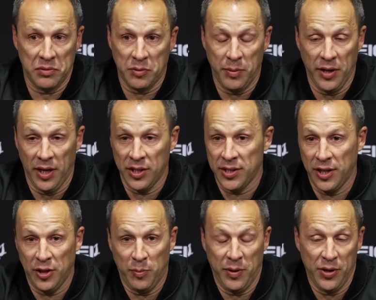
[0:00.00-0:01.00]
be honest, I
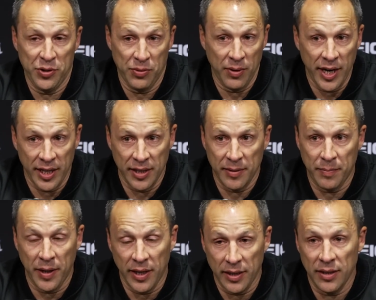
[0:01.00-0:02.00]
think the players are right.
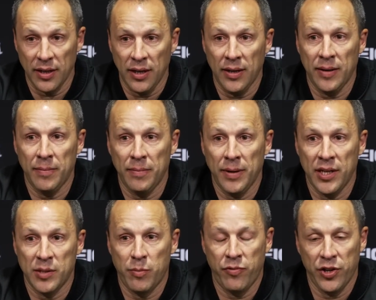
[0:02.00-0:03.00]
But
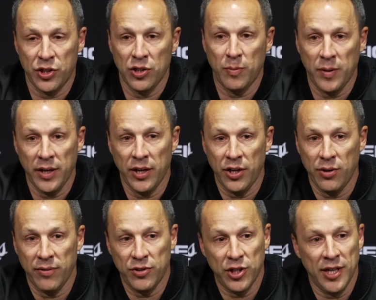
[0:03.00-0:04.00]
as a professional player, you
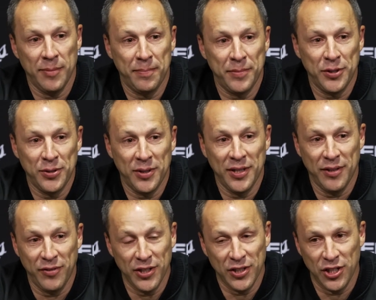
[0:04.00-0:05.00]
have a job to do on the
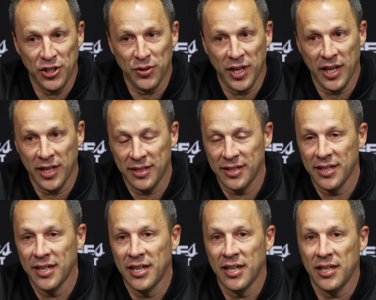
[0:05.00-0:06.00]
field, and you can't
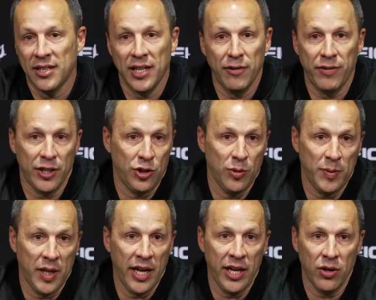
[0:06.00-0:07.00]
let that affect your
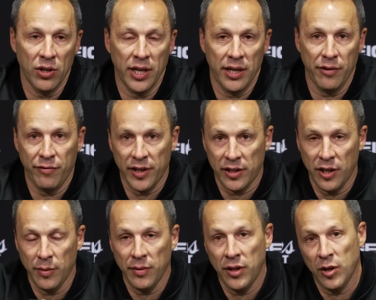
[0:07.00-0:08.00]
play or let it affect
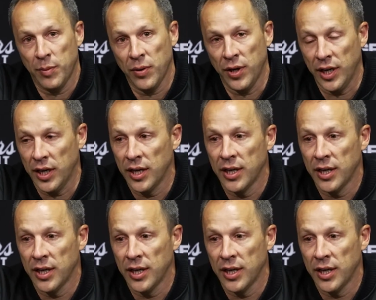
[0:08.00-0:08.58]
the opponent.